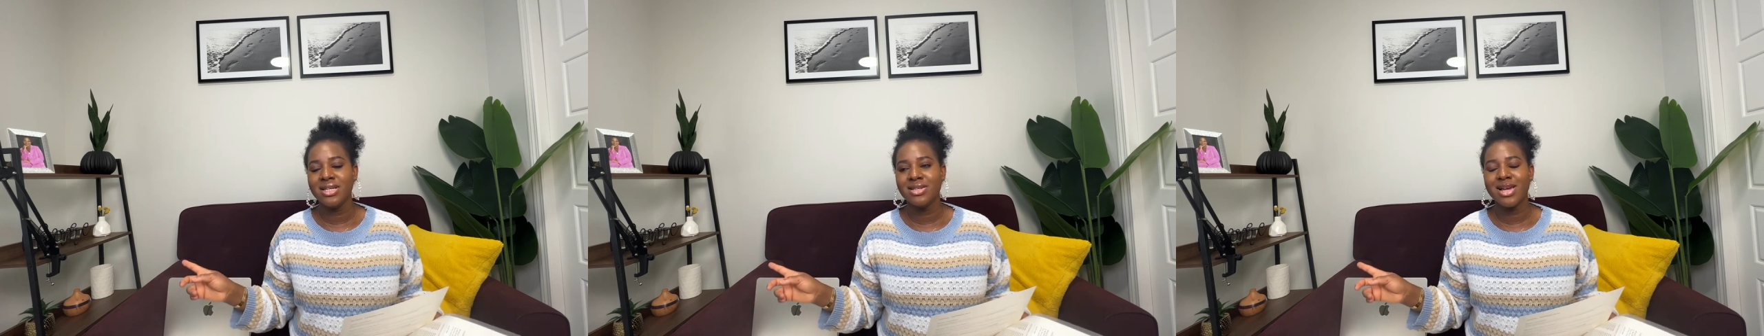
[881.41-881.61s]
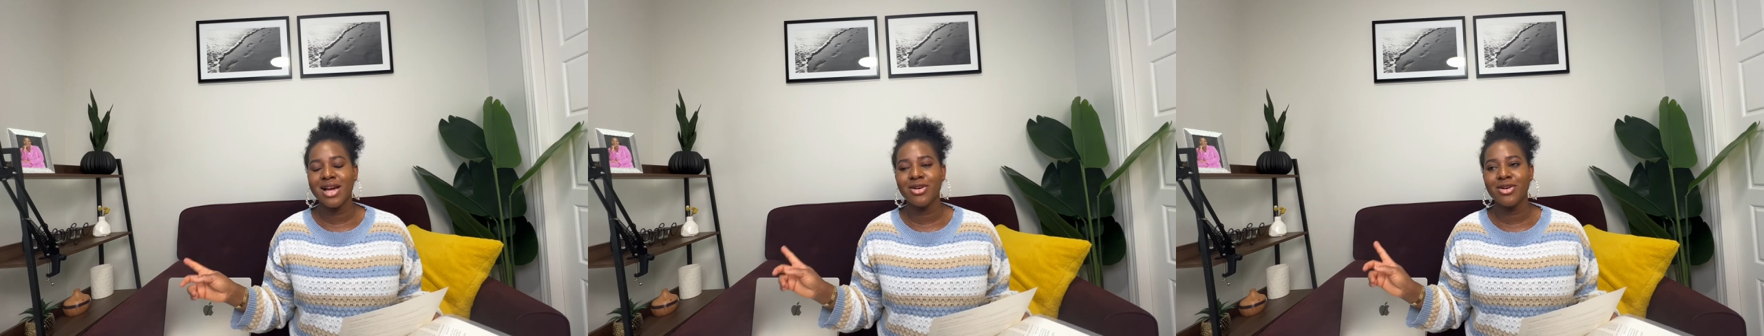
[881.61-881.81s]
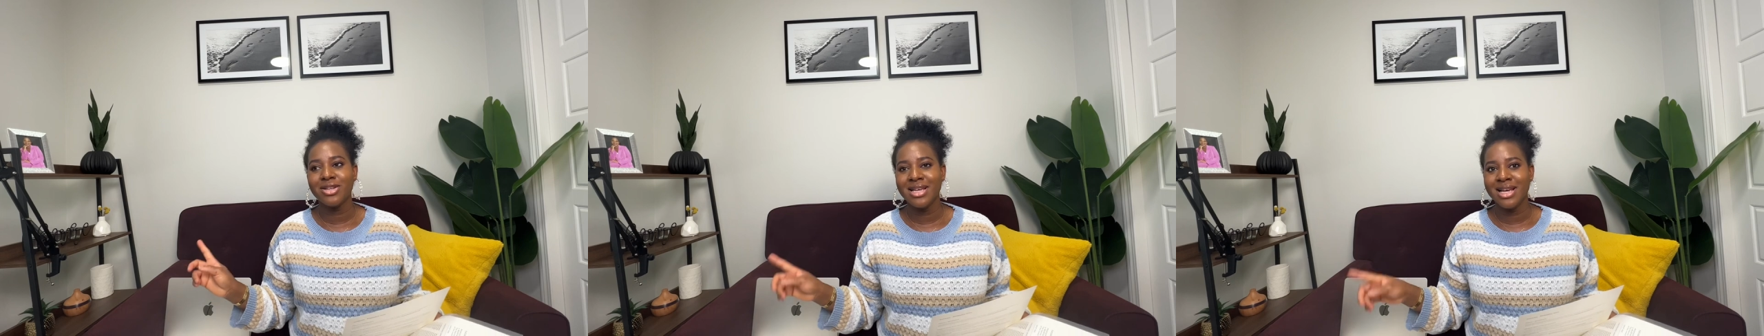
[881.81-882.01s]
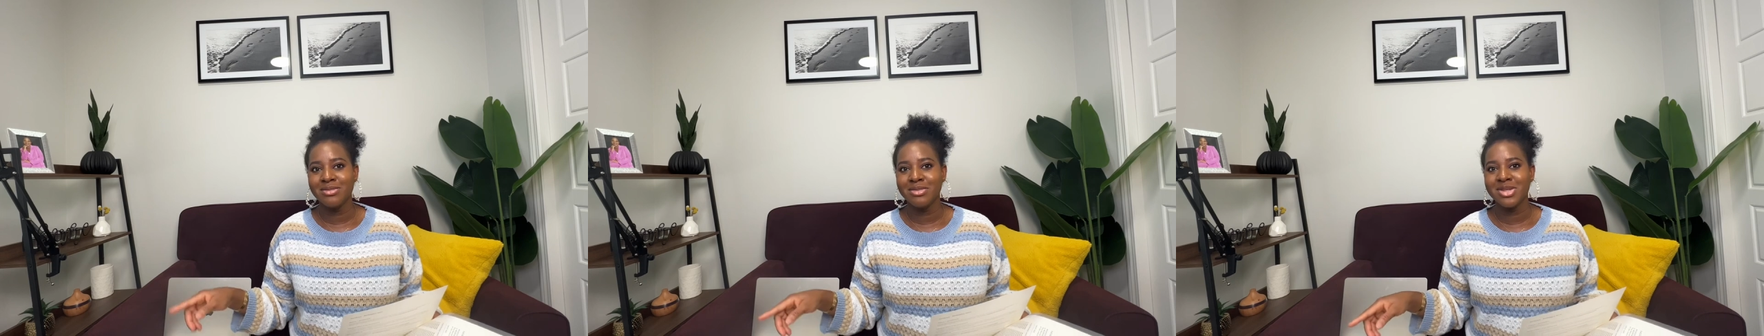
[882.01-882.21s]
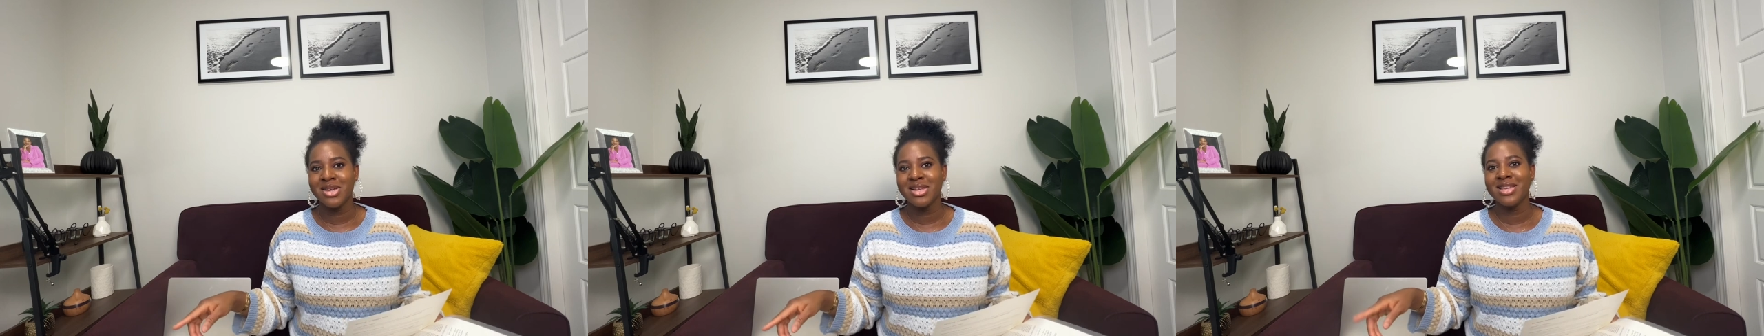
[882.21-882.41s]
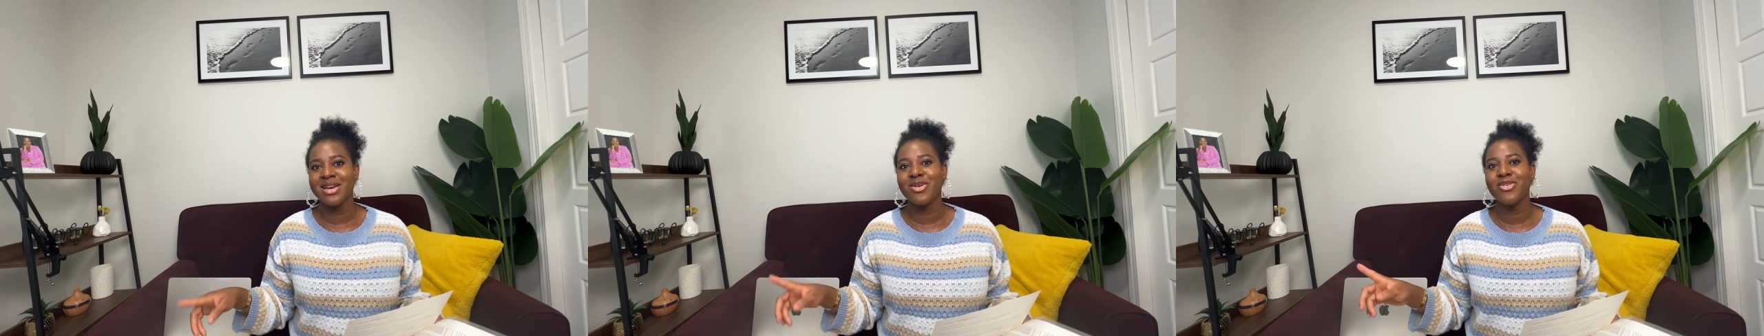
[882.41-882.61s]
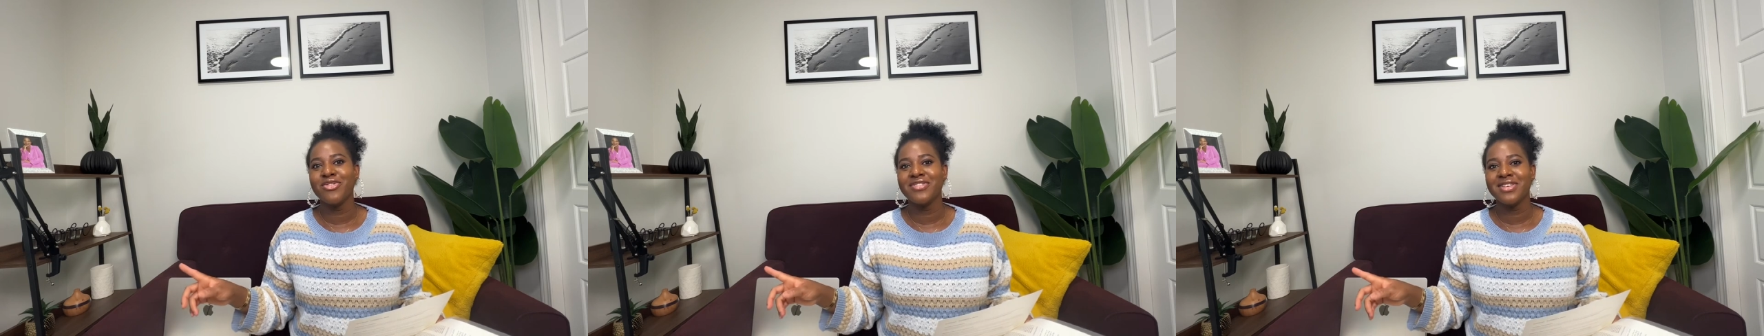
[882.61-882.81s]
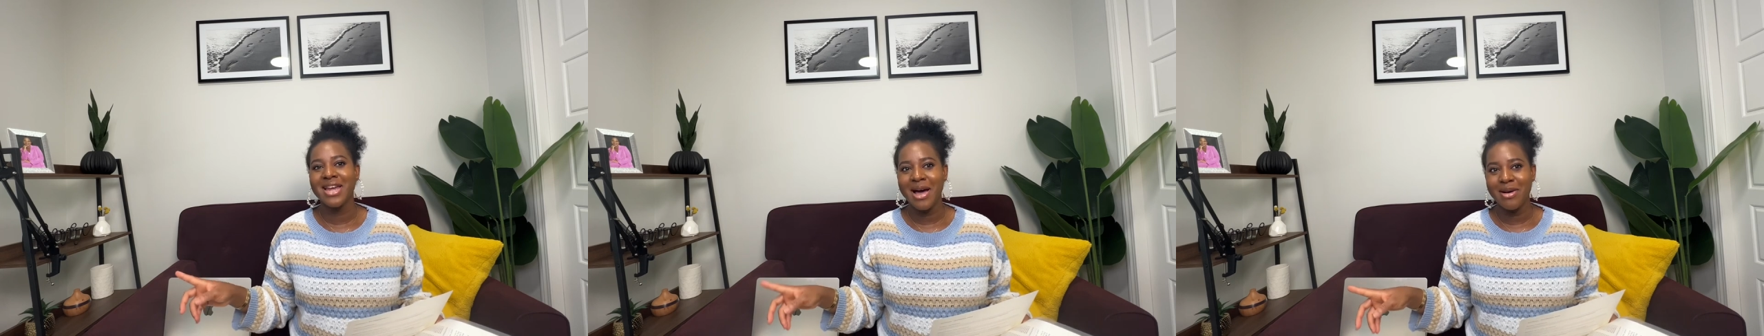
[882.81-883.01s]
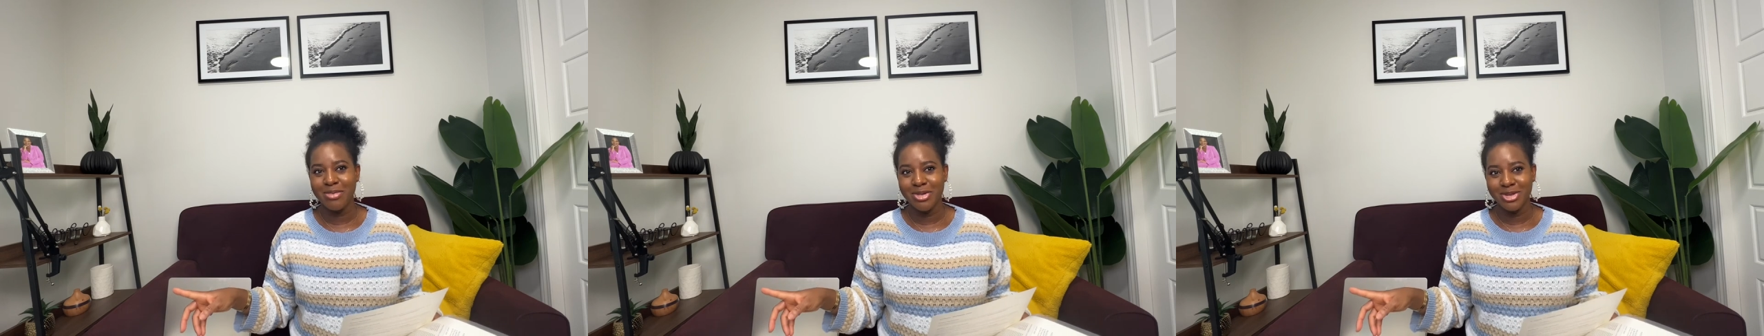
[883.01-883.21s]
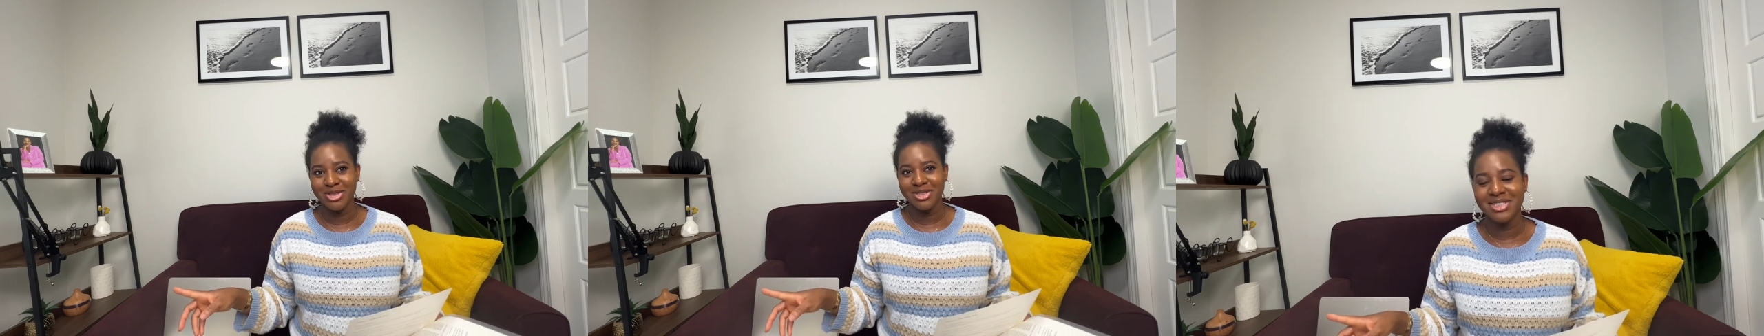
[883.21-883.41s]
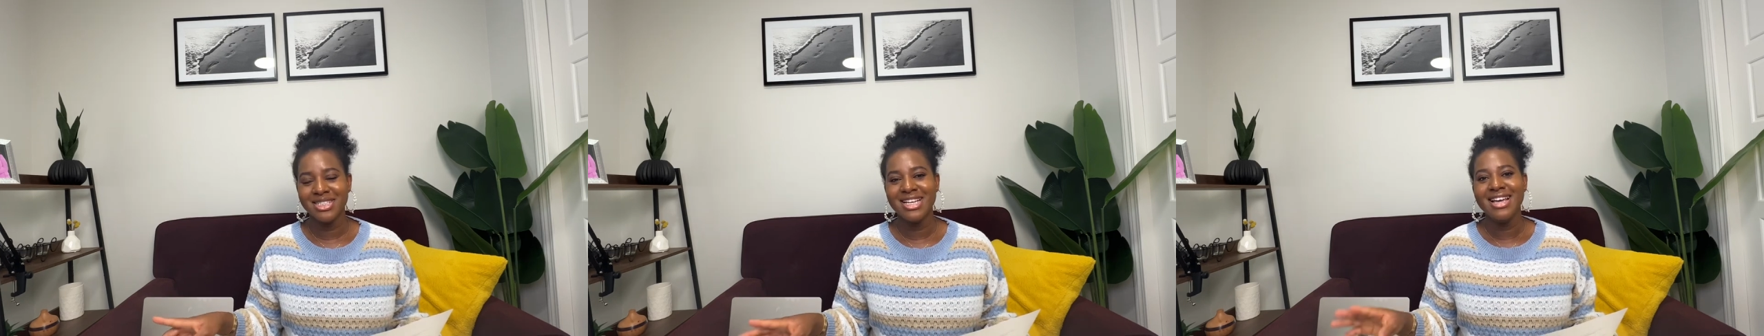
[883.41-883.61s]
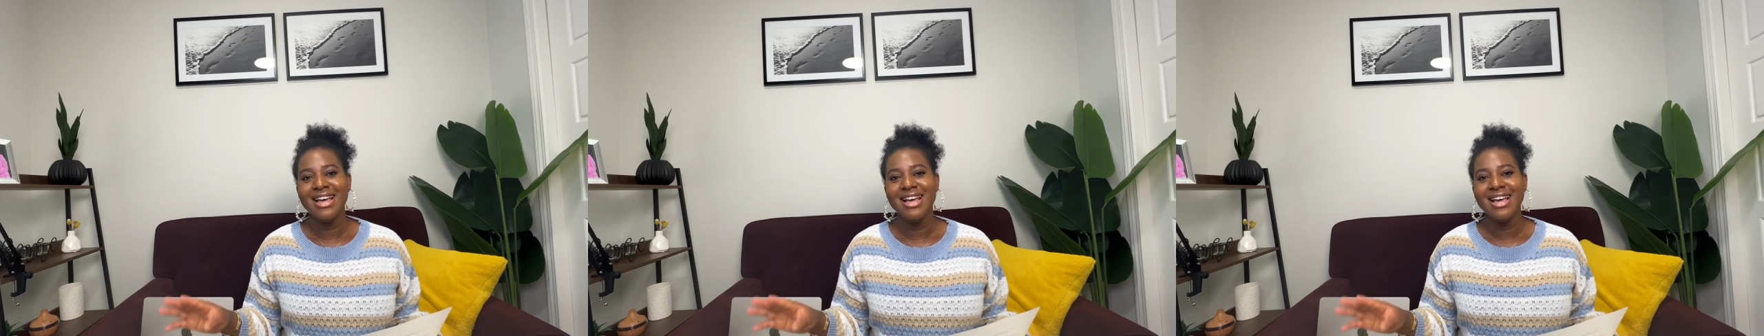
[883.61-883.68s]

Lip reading: so I got the admission and then COVID happened.